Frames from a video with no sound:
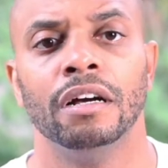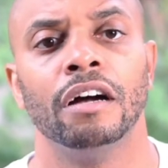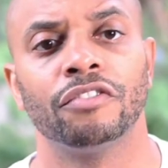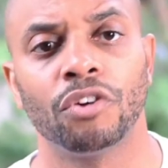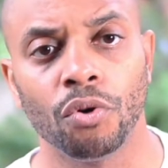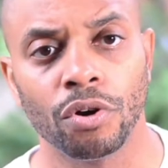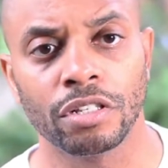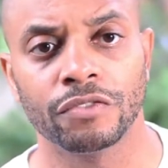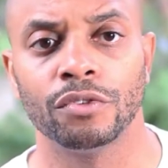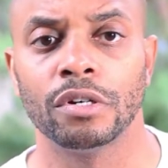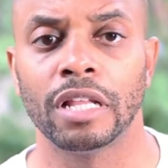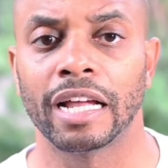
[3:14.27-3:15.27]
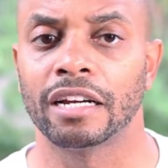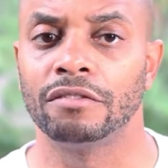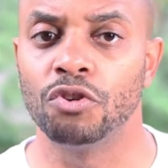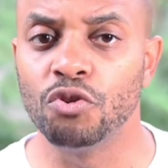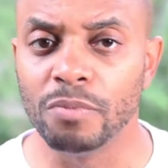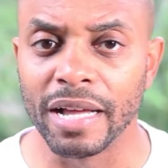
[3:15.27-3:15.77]
Of course, for like a
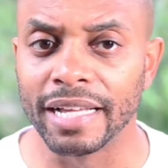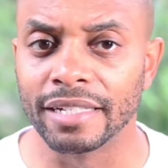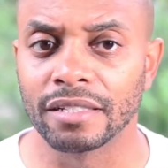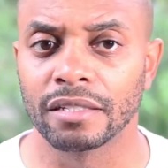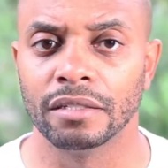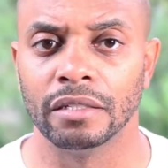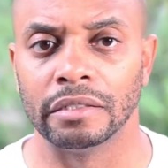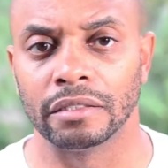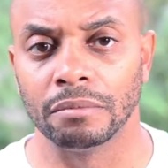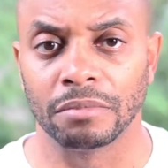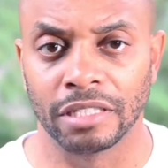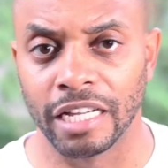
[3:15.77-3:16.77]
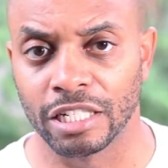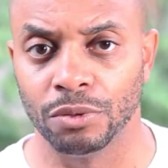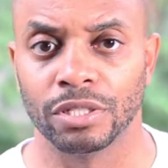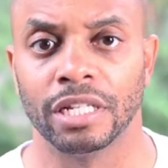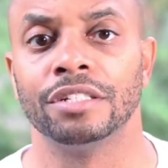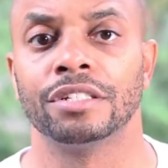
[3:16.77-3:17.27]
romance, there's some
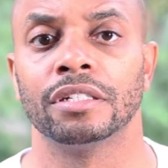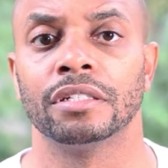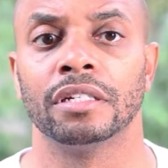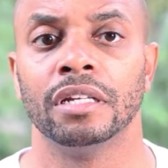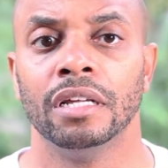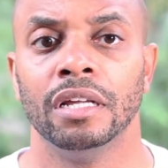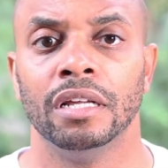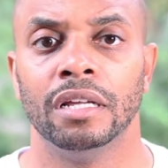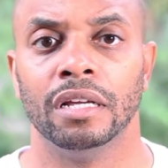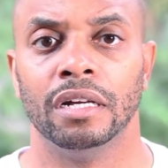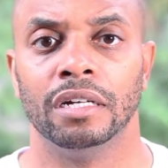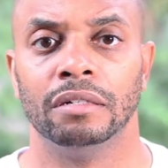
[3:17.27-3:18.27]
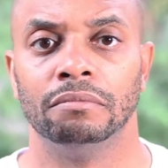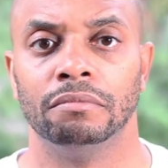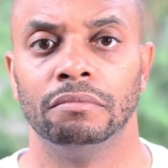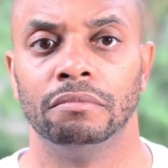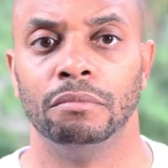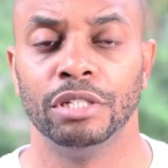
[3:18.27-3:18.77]
sexual tension,
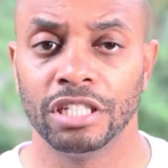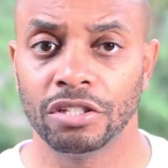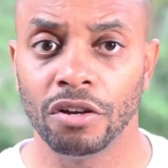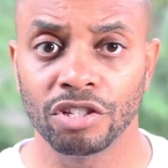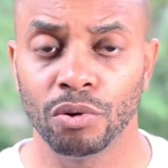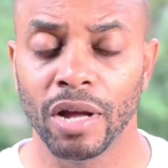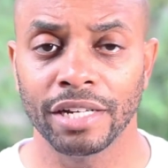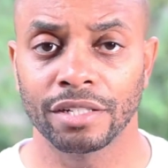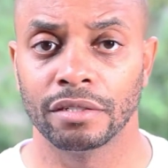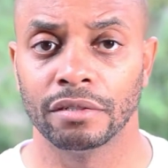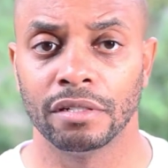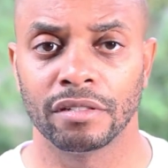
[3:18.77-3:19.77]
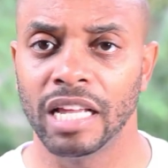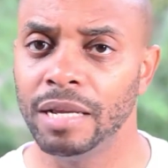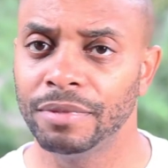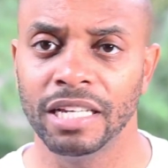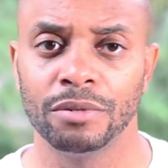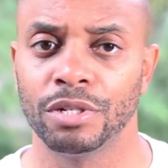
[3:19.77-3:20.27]
which is also action. The
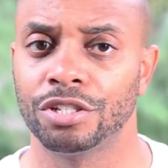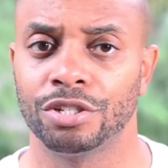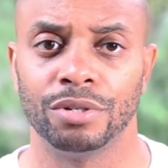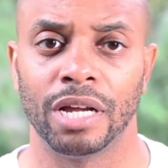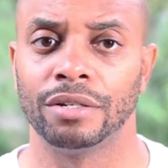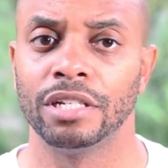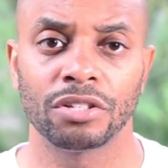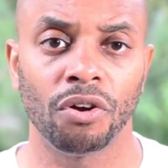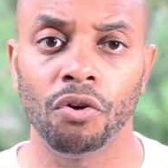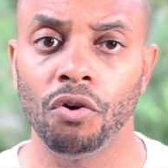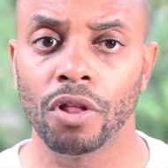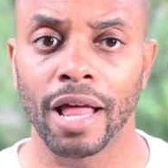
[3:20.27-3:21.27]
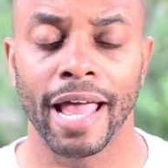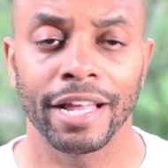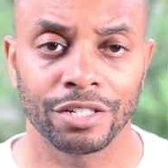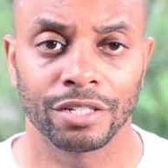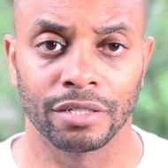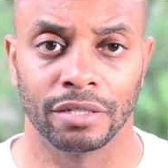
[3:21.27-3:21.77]
same thing with a shootout. It's all
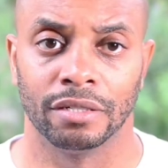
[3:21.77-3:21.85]
action.